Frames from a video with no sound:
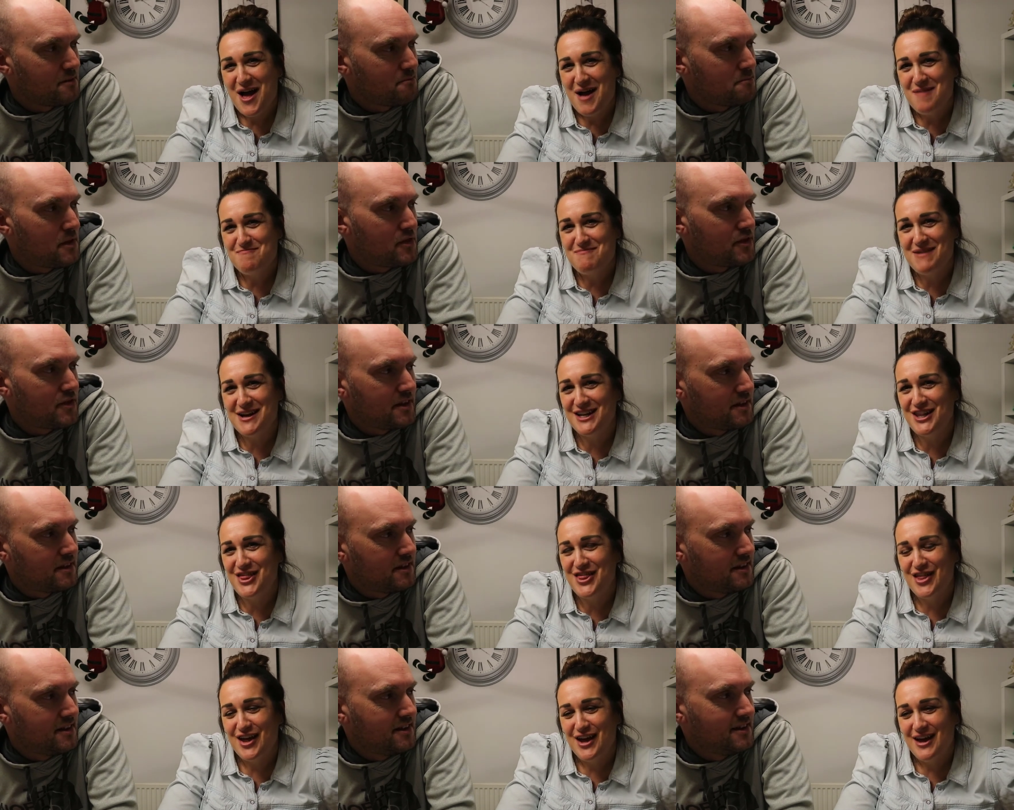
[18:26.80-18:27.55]
Speaker 1: Month, month.
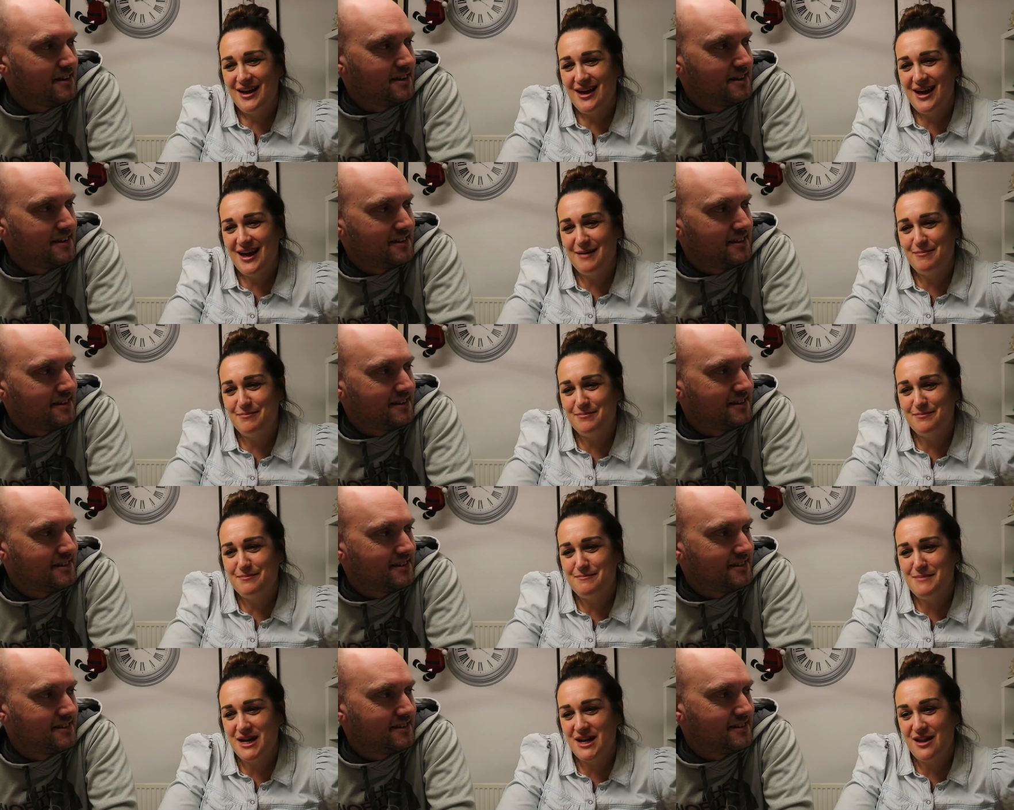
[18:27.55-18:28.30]
Um,
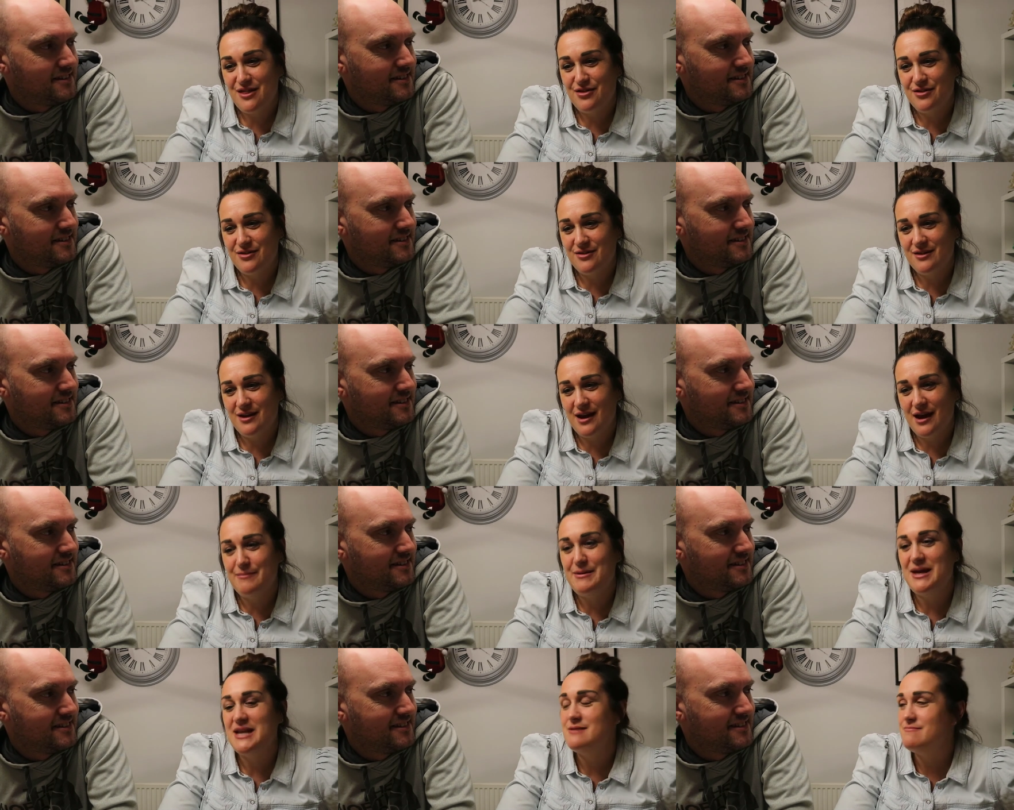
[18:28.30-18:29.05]
month.
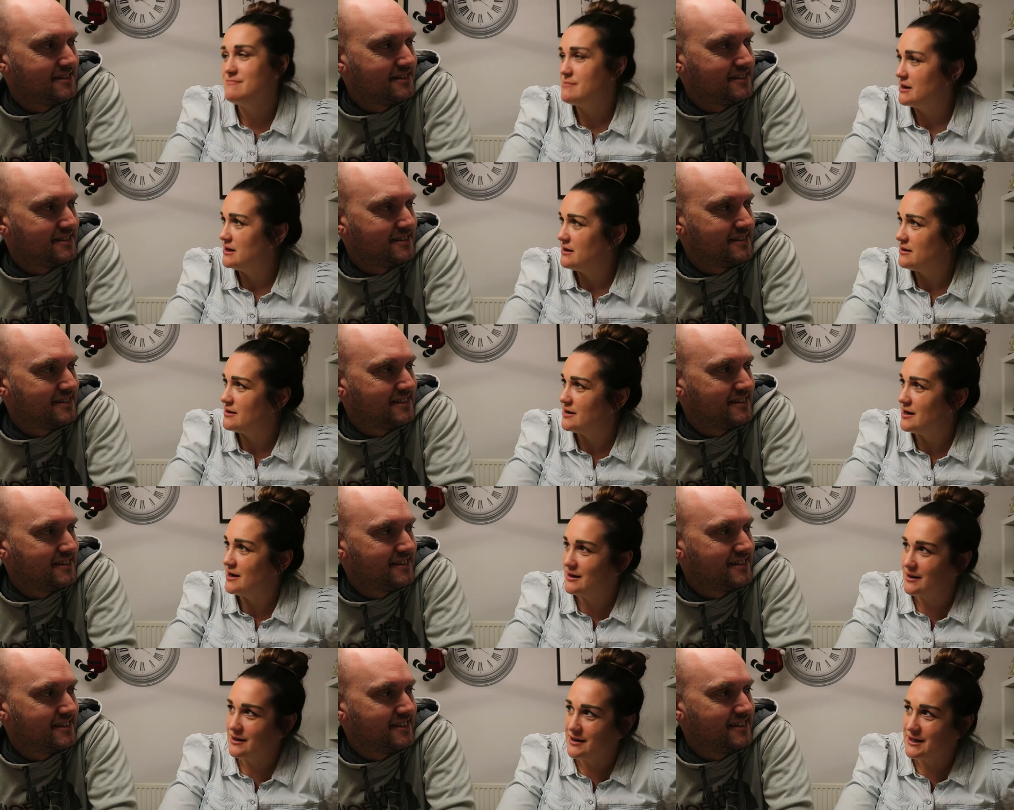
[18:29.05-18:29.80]
I'm in month
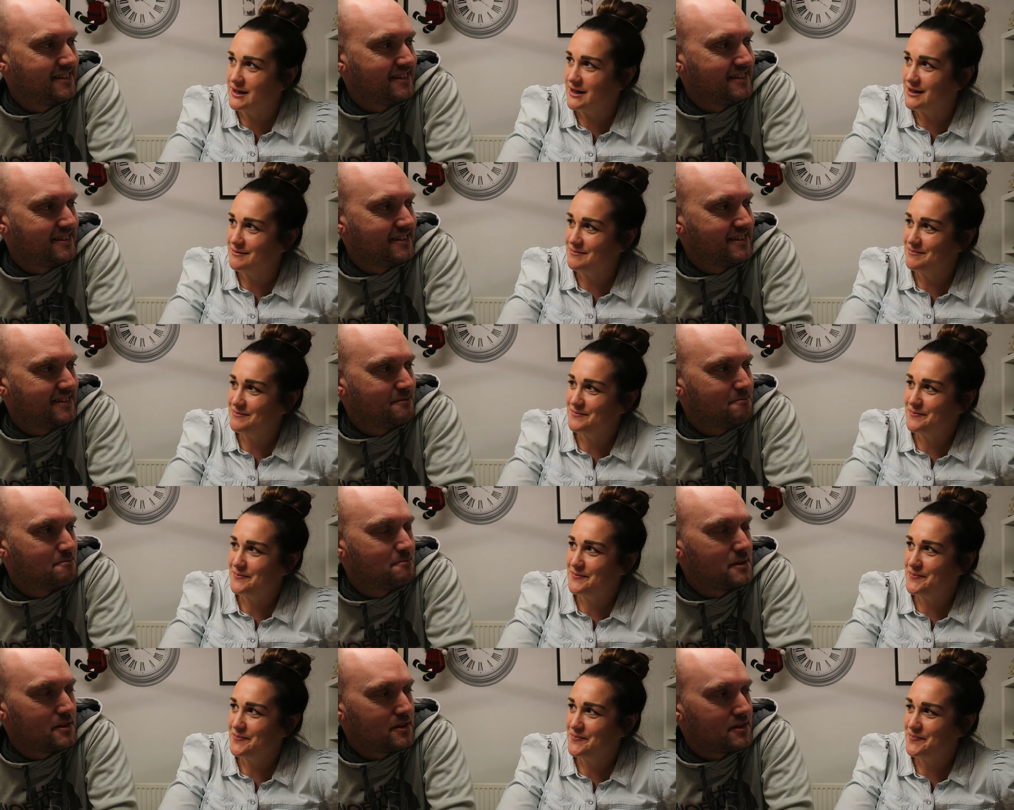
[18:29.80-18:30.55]
nine, aren't
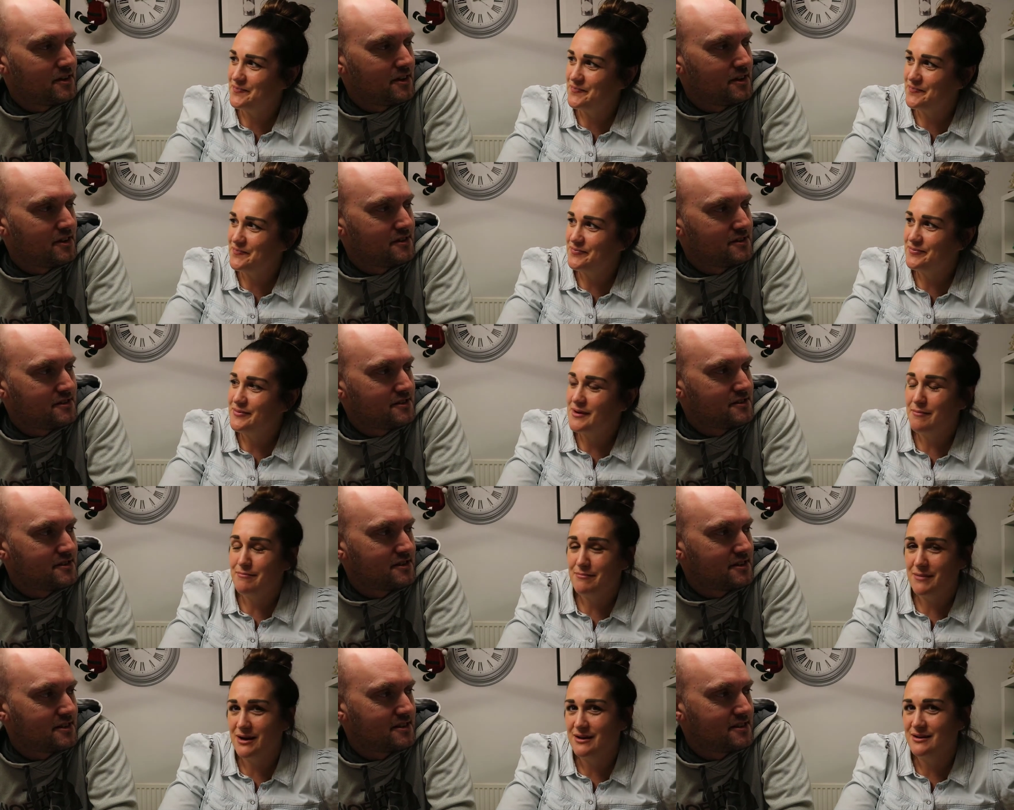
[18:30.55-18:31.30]
Month nine.
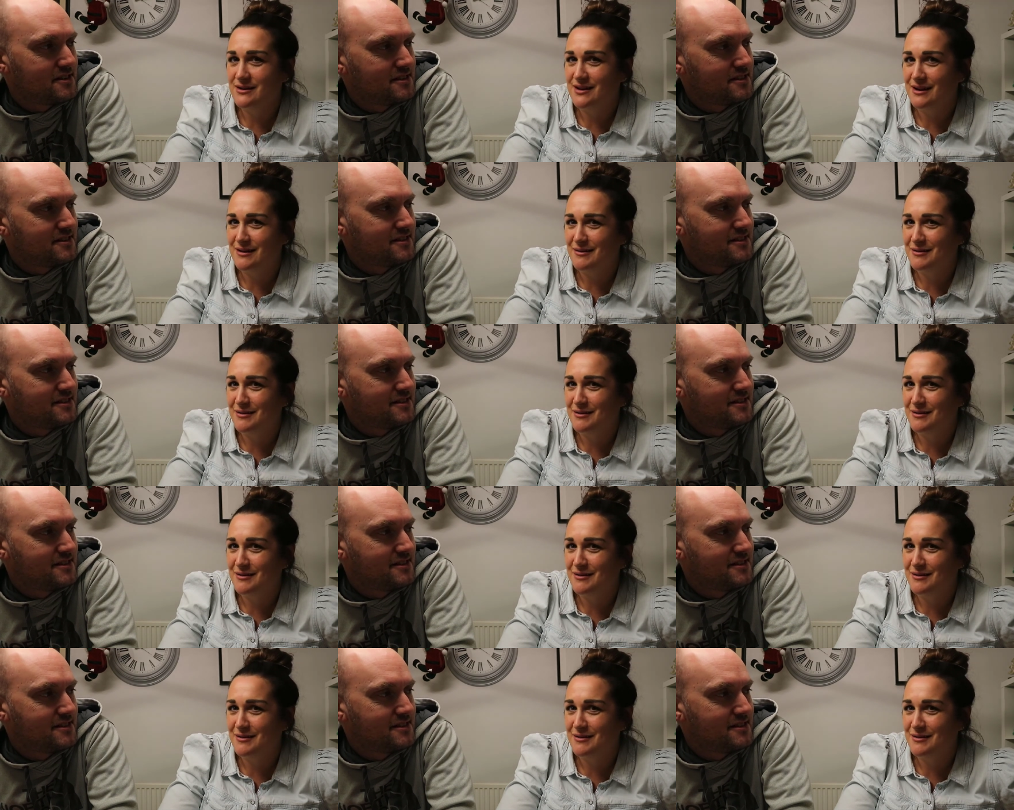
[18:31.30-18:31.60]
I? Month, no,